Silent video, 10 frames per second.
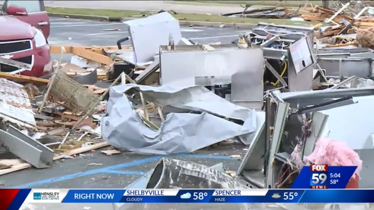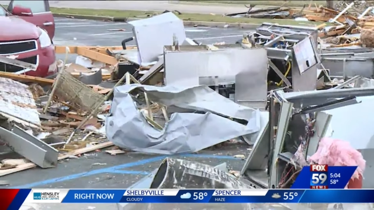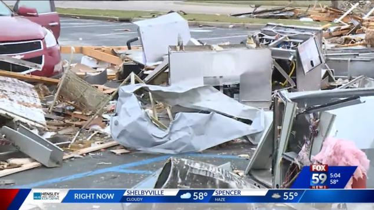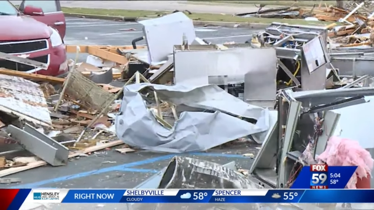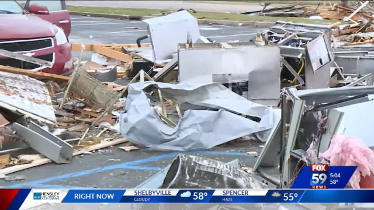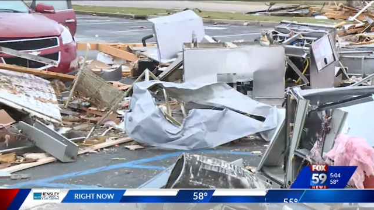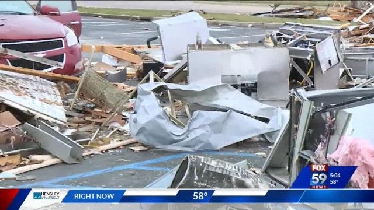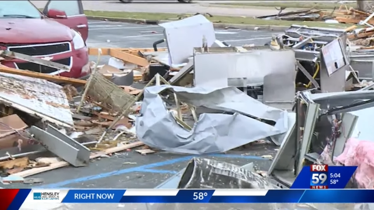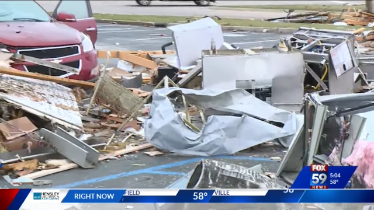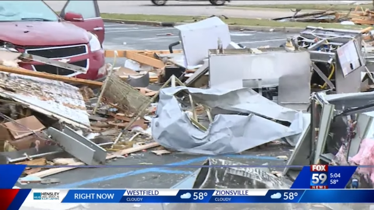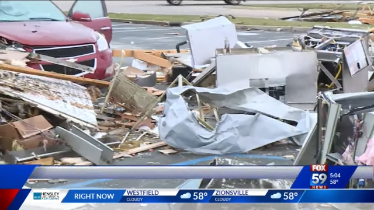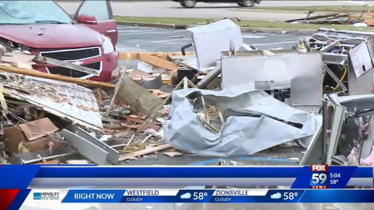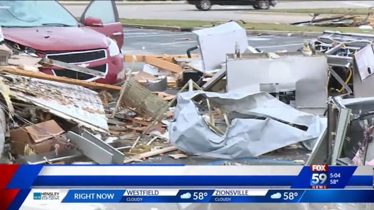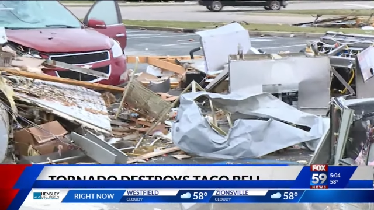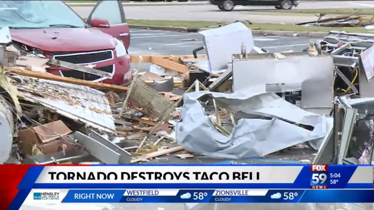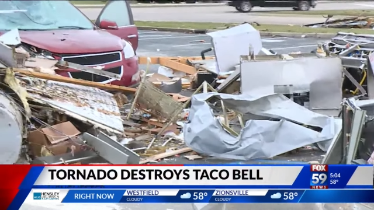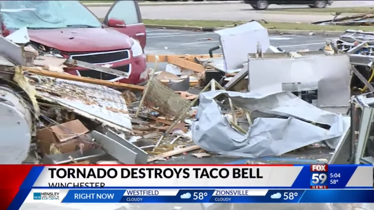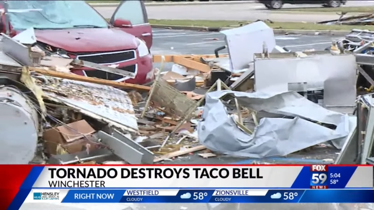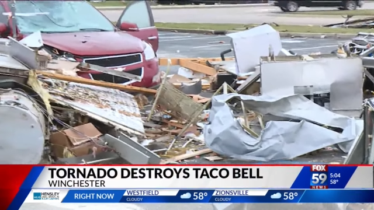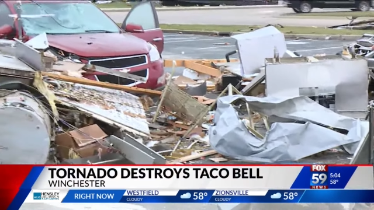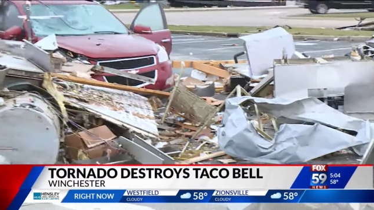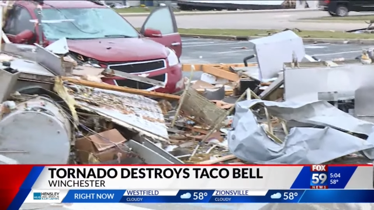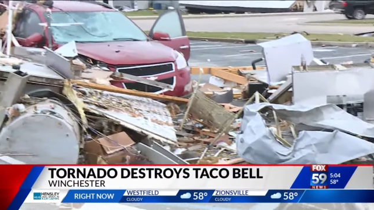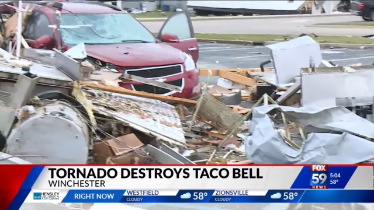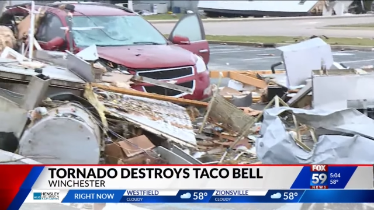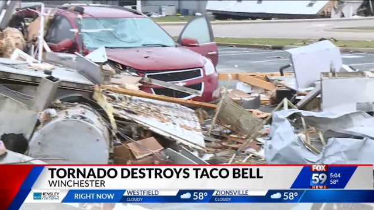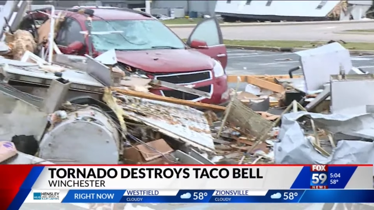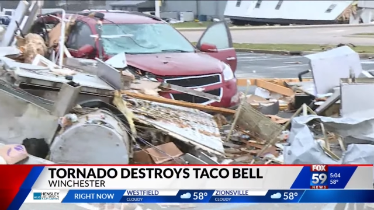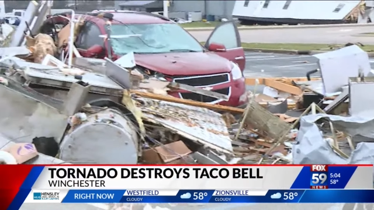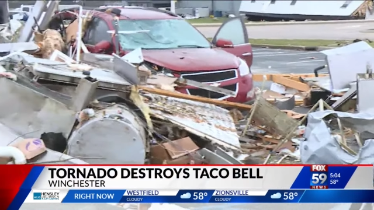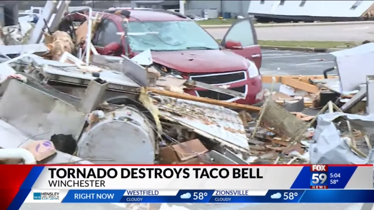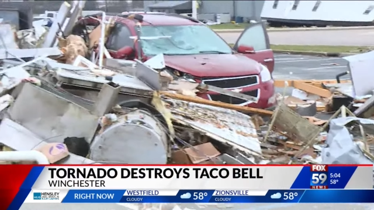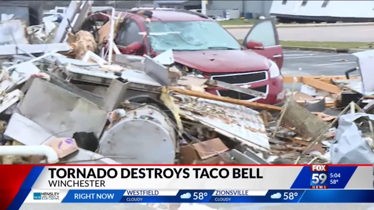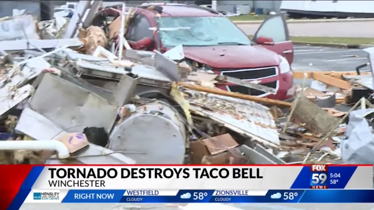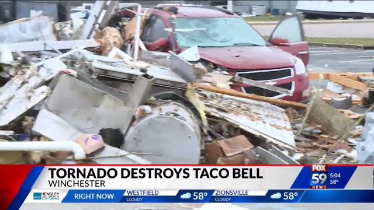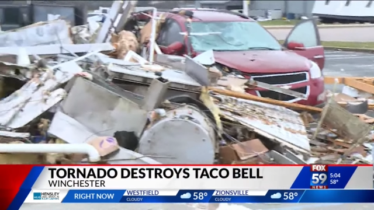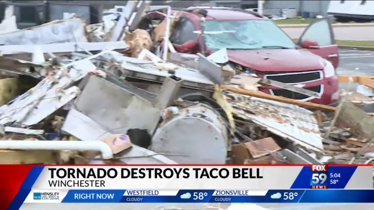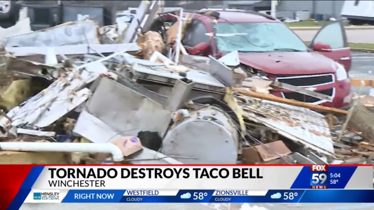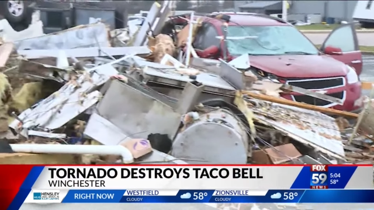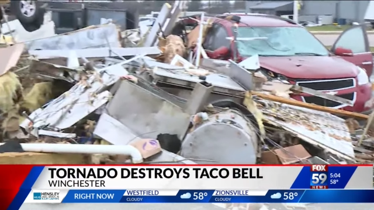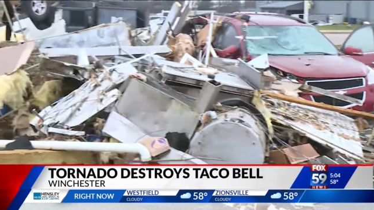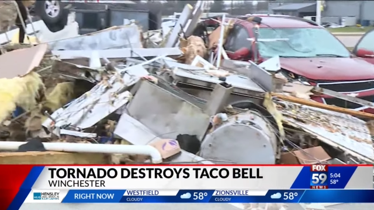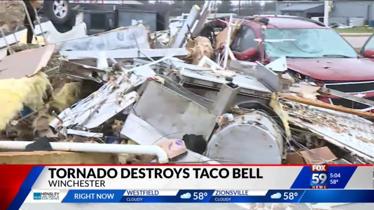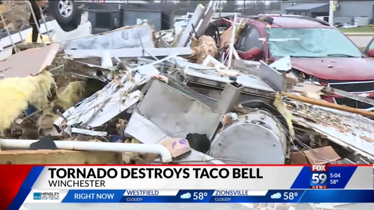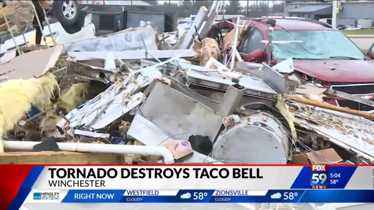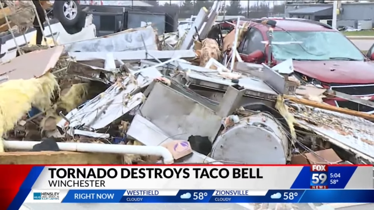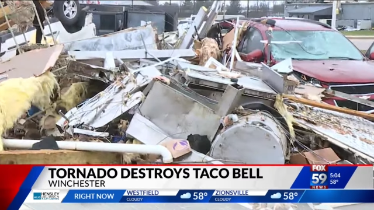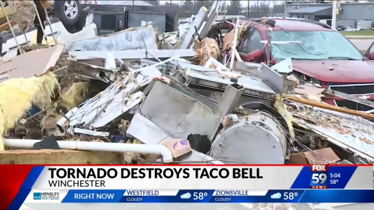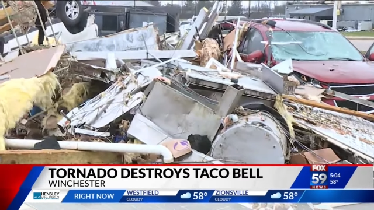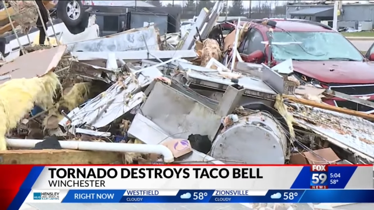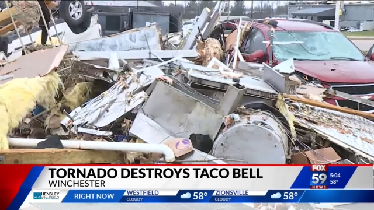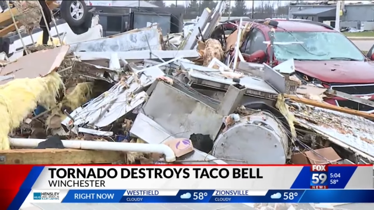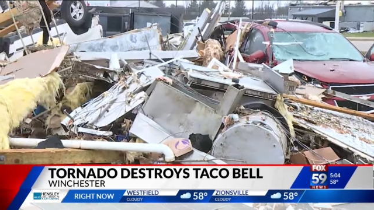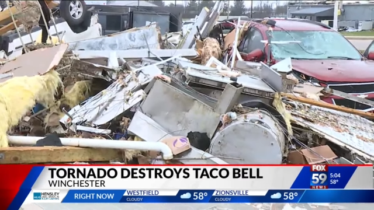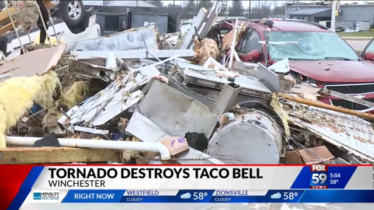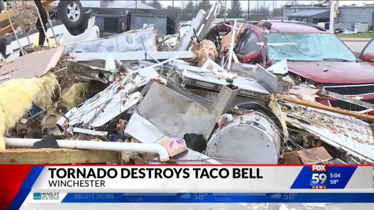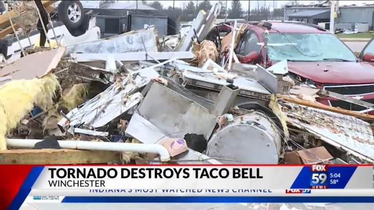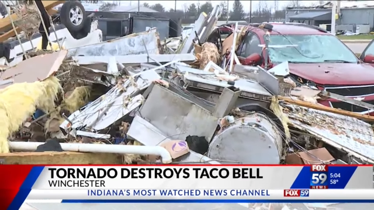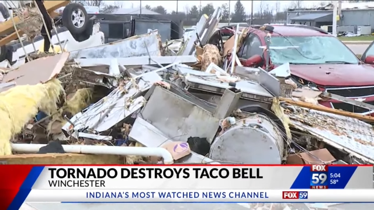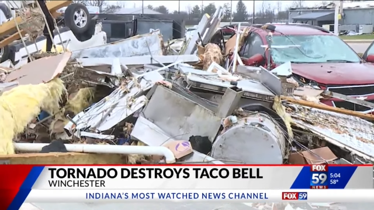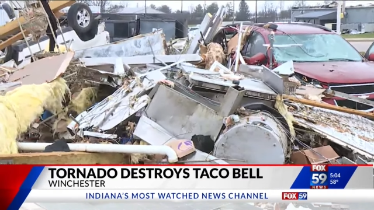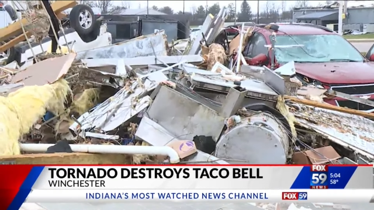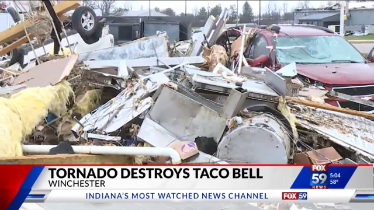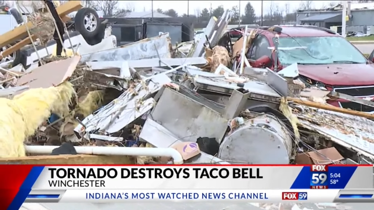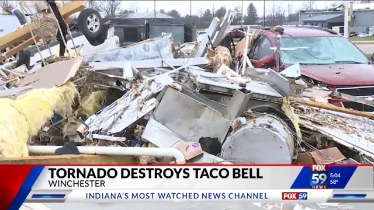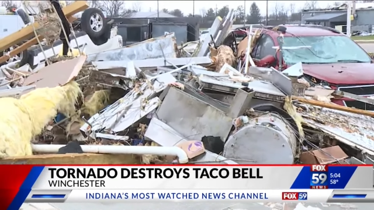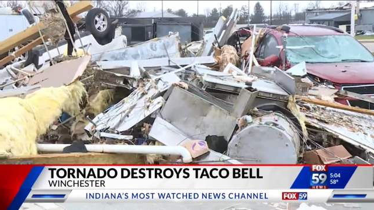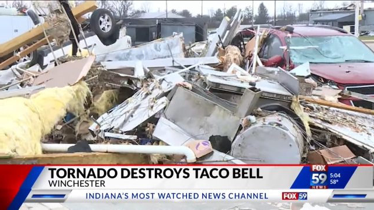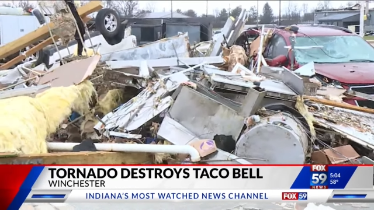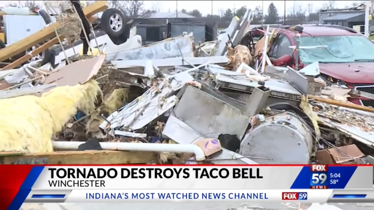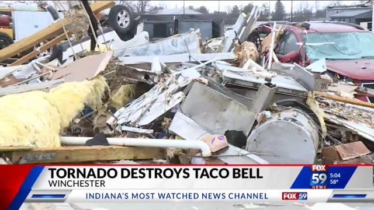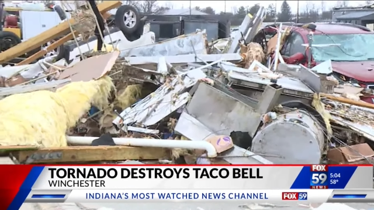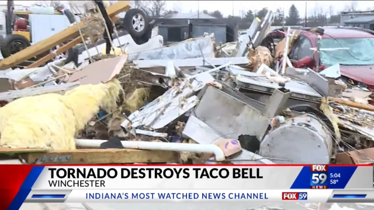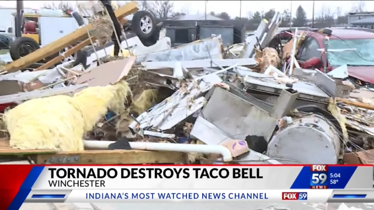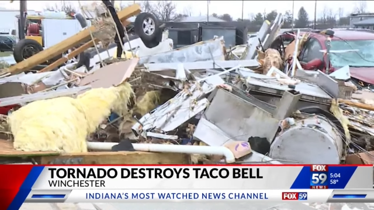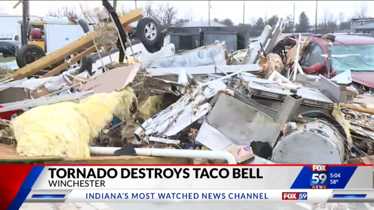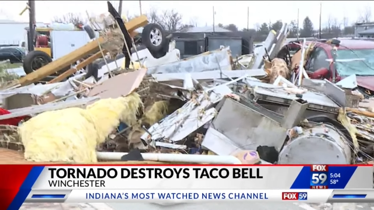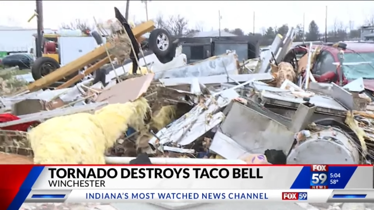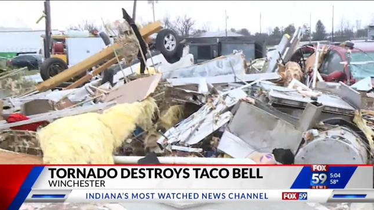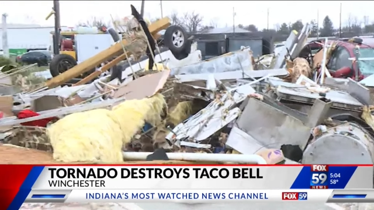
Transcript: [unreadable: no face in view]